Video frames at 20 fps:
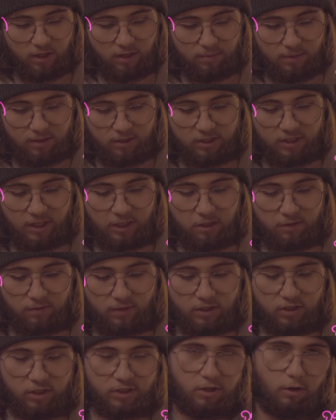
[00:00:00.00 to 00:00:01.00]
I mean, sine of
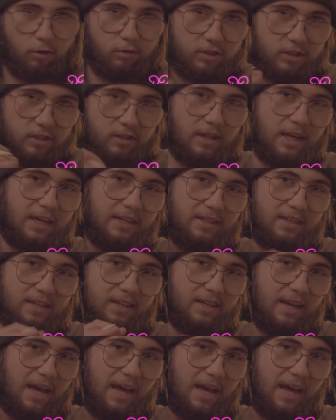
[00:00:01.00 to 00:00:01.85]
x just oscillating,